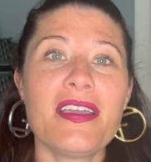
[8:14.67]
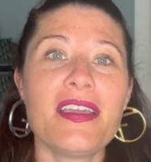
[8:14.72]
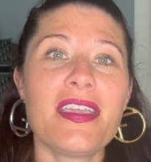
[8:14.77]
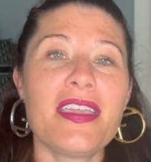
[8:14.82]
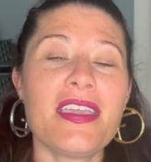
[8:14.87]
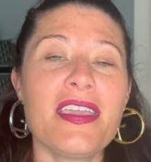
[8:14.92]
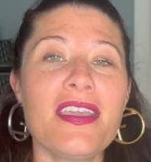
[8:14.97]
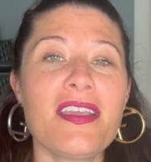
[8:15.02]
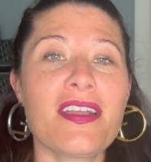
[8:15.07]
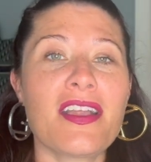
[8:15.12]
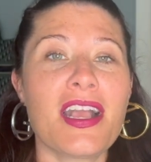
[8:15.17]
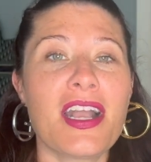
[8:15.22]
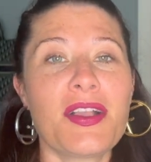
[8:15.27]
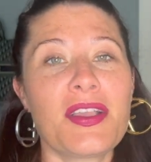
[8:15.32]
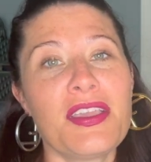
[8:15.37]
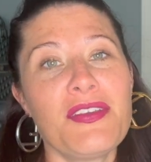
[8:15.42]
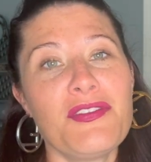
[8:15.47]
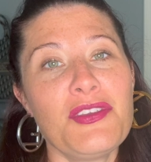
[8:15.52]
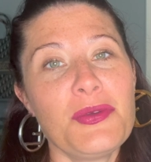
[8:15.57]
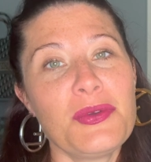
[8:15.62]
Here, I'll
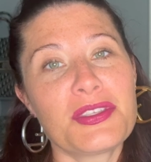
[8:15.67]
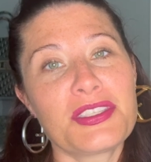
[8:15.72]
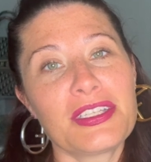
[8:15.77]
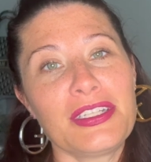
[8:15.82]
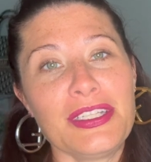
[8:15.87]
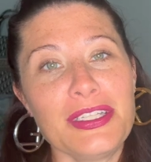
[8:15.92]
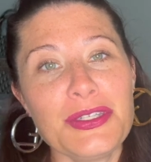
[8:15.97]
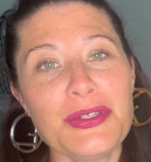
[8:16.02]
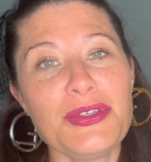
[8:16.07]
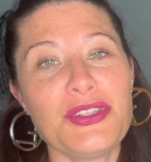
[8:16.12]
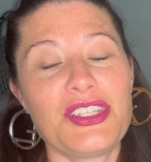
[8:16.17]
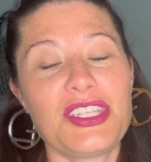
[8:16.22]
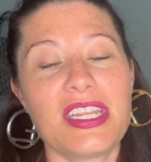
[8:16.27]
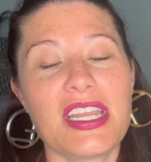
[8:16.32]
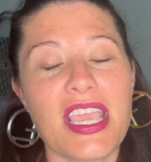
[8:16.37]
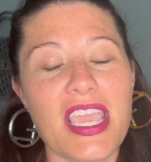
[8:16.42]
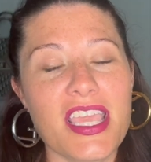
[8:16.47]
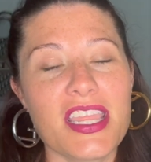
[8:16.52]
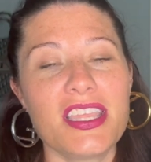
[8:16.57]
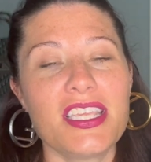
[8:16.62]
give you a solution
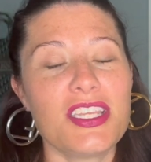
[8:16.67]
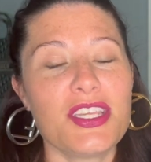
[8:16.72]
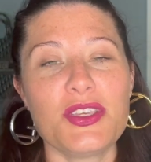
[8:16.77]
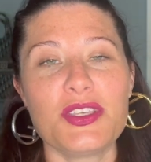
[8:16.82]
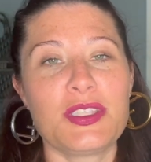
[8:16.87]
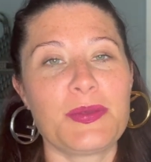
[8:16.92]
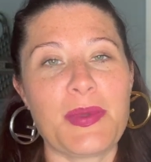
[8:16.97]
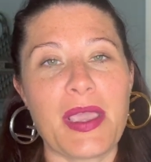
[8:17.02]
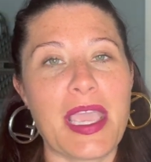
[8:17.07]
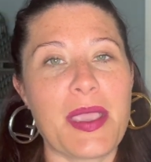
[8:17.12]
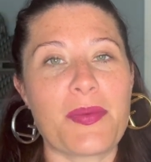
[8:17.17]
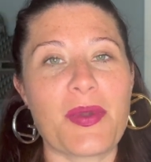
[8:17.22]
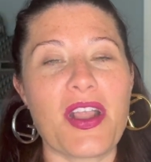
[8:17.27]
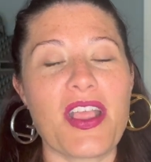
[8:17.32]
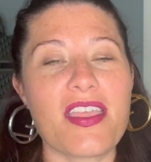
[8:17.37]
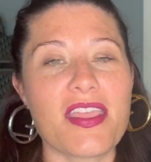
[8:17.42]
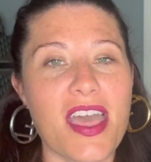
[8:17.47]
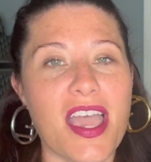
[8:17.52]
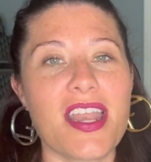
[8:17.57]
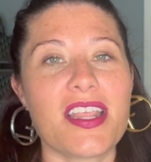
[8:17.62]
in the
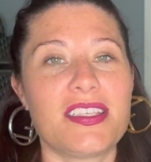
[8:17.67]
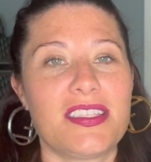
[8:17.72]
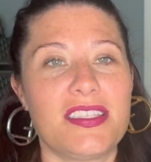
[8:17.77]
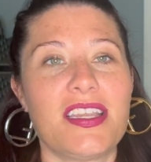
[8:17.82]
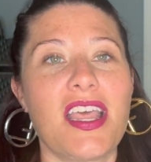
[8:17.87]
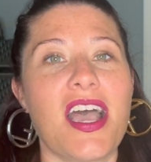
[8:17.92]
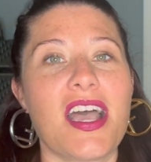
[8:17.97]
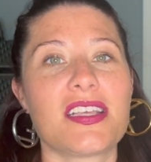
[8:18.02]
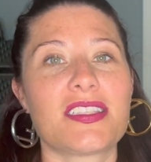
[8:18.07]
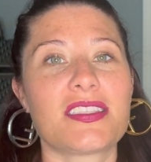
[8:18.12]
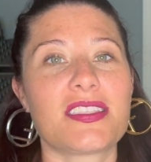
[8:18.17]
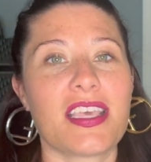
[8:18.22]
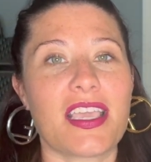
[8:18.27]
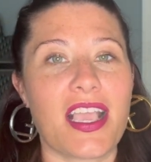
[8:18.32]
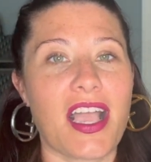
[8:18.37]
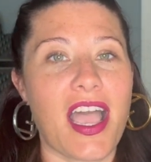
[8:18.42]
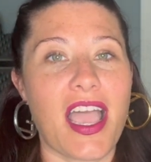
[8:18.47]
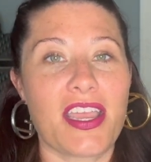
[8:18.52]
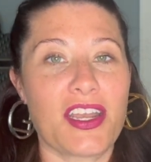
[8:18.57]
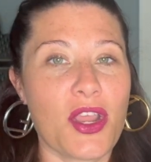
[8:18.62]
newspaper. That is nuts. Like,
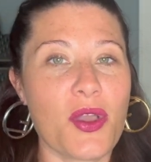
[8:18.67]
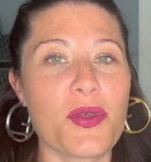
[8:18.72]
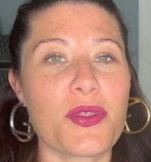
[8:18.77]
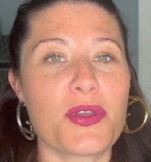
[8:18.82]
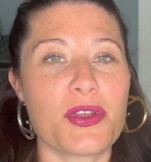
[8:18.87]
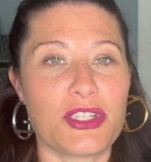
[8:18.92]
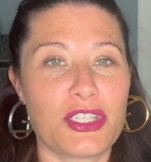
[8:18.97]
I know they're